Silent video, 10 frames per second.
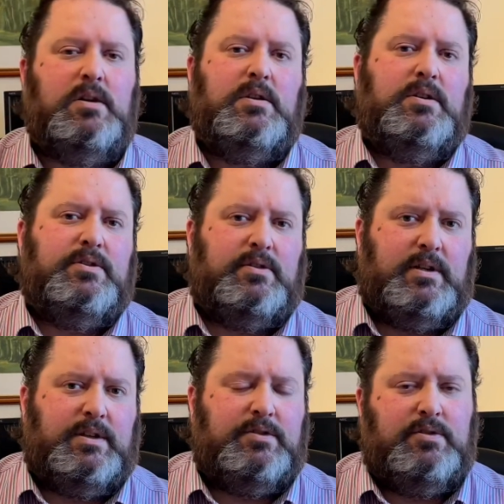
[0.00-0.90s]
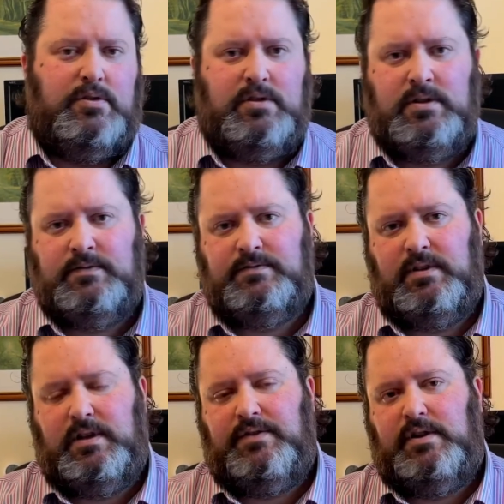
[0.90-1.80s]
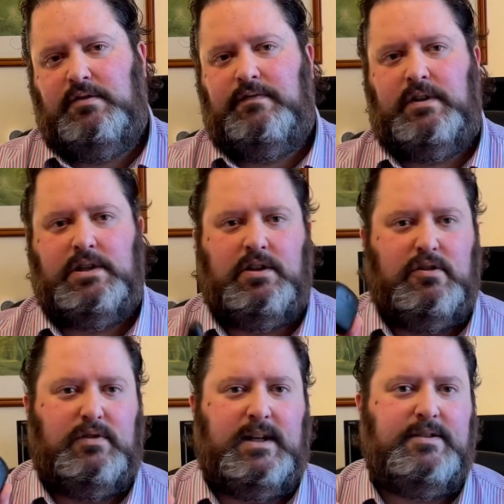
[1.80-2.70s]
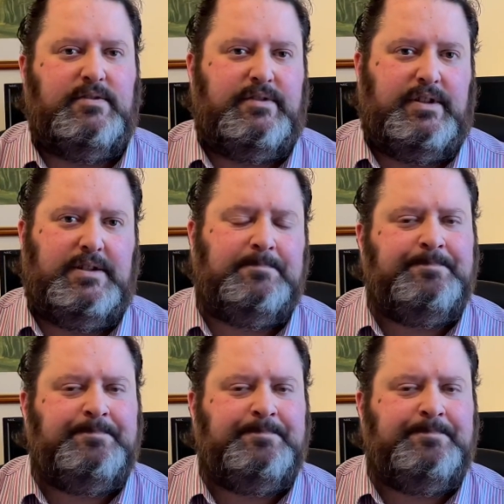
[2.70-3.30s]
So that's good. They're very low latency.